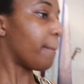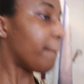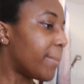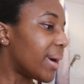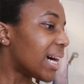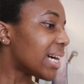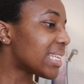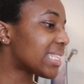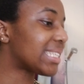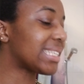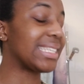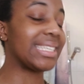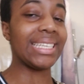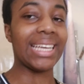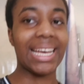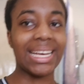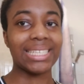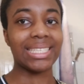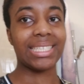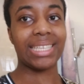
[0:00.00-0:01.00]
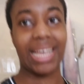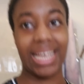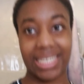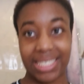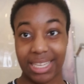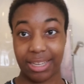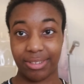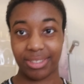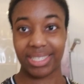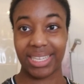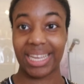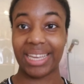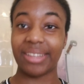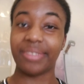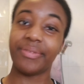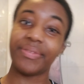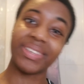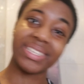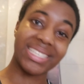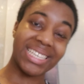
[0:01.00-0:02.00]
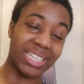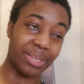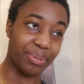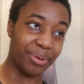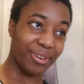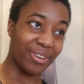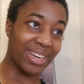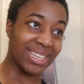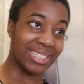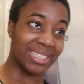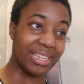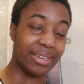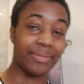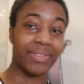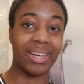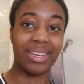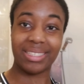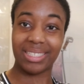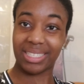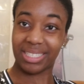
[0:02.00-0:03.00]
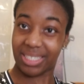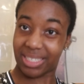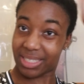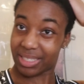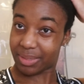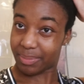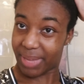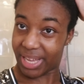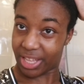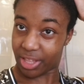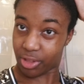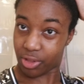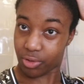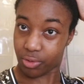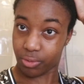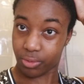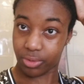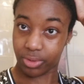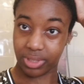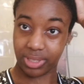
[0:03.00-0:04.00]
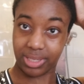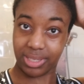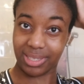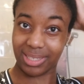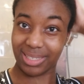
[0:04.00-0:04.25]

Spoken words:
But yes, as I was saying, Fizzy at Procrastinator Files. This is my short,